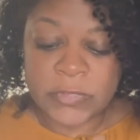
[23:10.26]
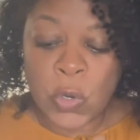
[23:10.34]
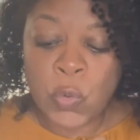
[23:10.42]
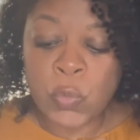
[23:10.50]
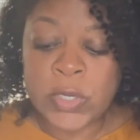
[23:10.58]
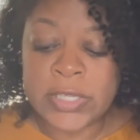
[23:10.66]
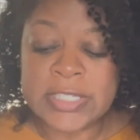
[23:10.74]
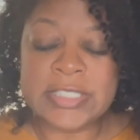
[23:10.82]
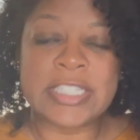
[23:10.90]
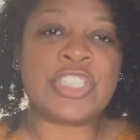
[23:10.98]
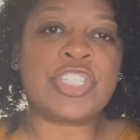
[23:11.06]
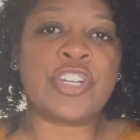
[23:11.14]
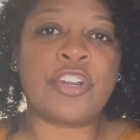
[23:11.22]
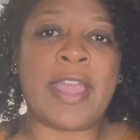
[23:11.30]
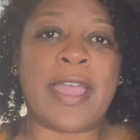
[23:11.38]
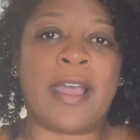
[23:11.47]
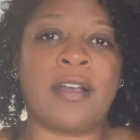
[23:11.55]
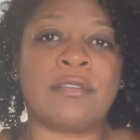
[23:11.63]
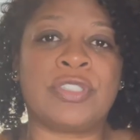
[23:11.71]
really teaching her
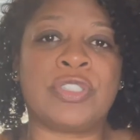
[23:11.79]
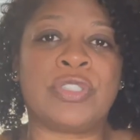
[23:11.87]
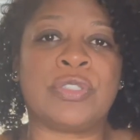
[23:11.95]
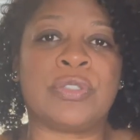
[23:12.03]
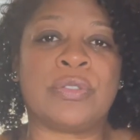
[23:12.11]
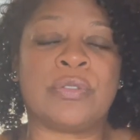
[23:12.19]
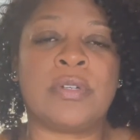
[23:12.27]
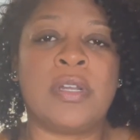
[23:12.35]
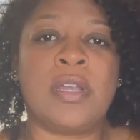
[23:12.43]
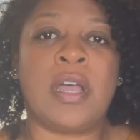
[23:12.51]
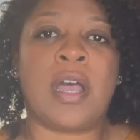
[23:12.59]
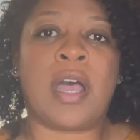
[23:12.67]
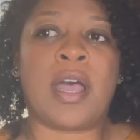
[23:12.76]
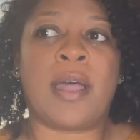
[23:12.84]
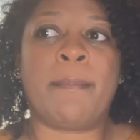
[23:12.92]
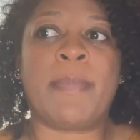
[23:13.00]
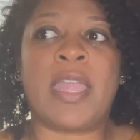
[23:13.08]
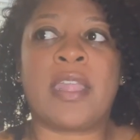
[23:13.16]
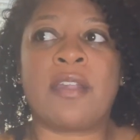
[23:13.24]
how to
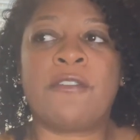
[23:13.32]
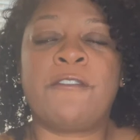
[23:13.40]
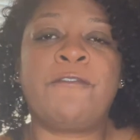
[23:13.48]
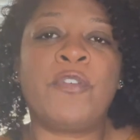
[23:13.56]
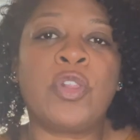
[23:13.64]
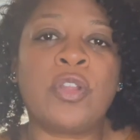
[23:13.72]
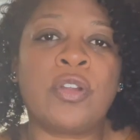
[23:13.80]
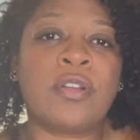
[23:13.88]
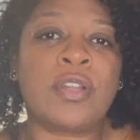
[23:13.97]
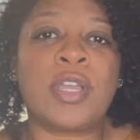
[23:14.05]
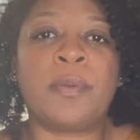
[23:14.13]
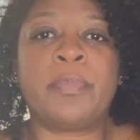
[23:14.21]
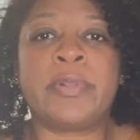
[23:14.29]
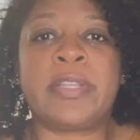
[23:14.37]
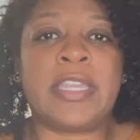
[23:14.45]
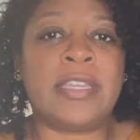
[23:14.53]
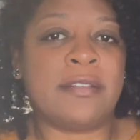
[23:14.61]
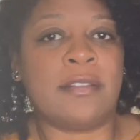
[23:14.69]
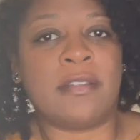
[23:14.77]
make fuller,
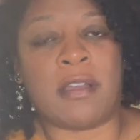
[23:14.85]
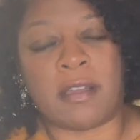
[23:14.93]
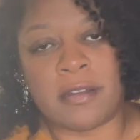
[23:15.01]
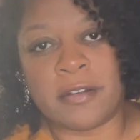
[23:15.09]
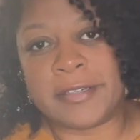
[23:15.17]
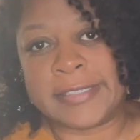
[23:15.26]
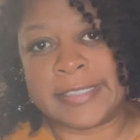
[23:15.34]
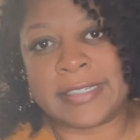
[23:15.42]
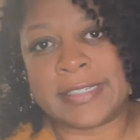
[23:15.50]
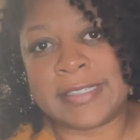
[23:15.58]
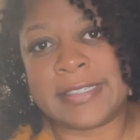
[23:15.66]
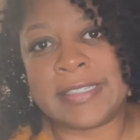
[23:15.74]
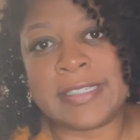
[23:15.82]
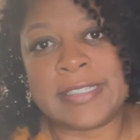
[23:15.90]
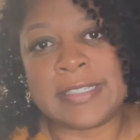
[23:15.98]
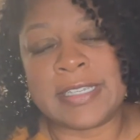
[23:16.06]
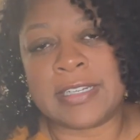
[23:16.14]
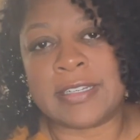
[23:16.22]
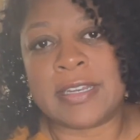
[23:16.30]
complete, longer sentences
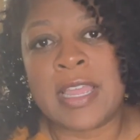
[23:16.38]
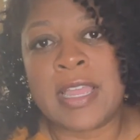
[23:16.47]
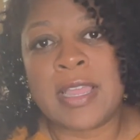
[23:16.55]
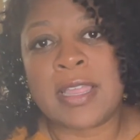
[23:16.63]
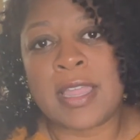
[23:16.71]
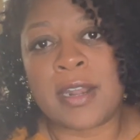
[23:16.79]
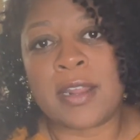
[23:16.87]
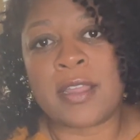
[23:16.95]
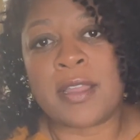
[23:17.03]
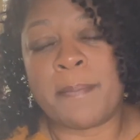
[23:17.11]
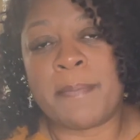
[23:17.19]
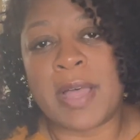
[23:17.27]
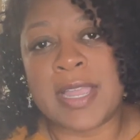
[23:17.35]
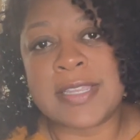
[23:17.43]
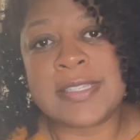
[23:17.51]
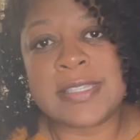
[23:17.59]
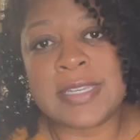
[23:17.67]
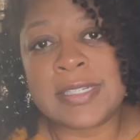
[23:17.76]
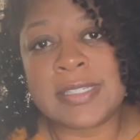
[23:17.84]
and kind of combine
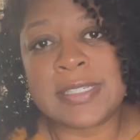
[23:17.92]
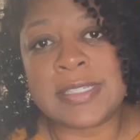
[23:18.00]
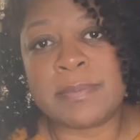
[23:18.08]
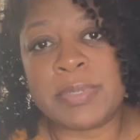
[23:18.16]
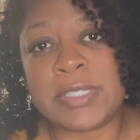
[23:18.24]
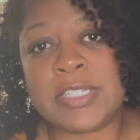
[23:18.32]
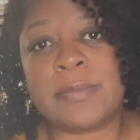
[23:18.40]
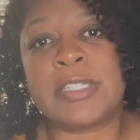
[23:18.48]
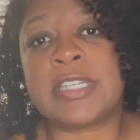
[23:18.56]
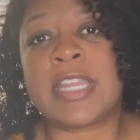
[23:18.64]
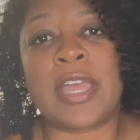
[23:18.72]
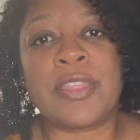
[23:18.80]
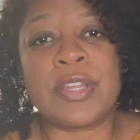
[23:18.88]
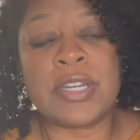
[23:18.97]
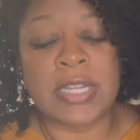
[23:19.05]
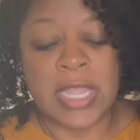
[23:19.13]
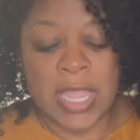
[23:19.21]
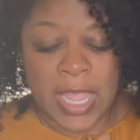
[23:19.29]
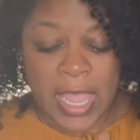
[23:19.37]
sentences and put them together.
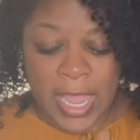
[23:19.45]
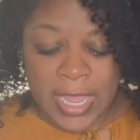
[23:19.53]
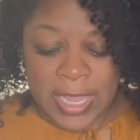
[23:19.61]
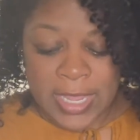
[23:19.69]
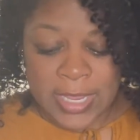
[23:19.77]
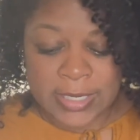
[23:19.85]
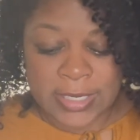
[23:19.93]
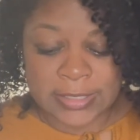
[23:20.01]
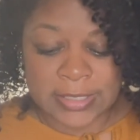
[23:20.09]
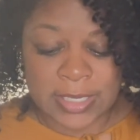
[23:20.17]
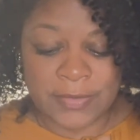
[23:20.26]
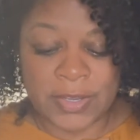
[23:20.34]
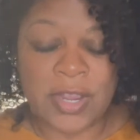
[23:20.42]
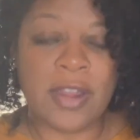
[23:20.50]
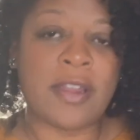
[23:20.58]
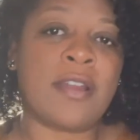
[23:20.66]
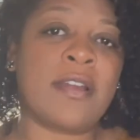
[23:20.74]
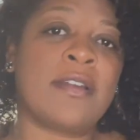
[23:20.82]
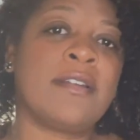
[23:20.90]
And it's giving
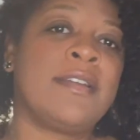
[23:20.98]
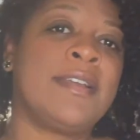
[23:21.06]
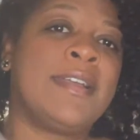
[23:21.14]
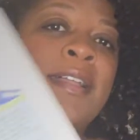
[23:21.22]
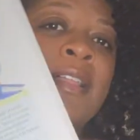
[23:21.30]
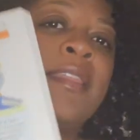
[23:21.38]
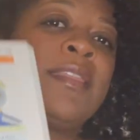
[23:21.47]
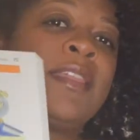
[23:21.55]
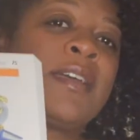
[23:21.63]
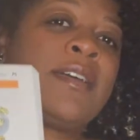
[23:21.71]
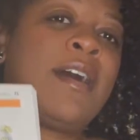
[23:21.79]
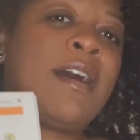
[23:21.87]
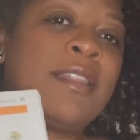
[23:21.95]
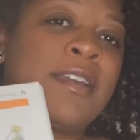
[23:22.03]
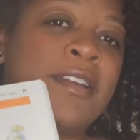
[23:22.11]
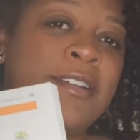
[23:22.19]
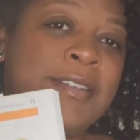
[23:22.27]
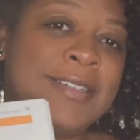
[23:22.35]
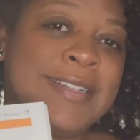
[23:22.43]
her the
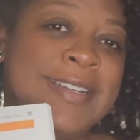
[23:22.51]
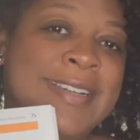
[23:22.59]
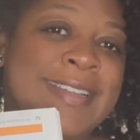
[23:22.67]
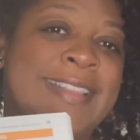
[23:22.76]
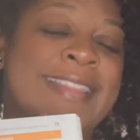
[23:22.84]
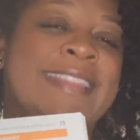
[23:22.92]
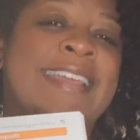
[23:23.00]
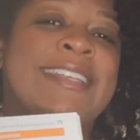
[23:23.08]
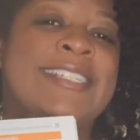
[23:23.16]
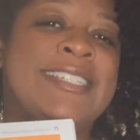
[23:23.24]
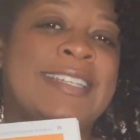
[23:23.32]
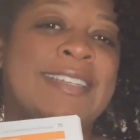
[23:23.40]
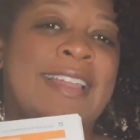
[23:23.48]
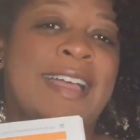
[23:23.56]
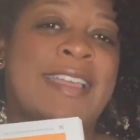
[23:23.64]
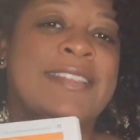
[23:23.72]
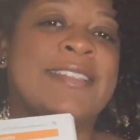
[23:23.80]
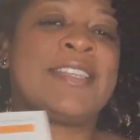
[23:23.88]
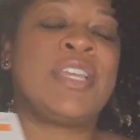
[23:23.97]
color that she
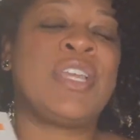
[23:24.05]
likes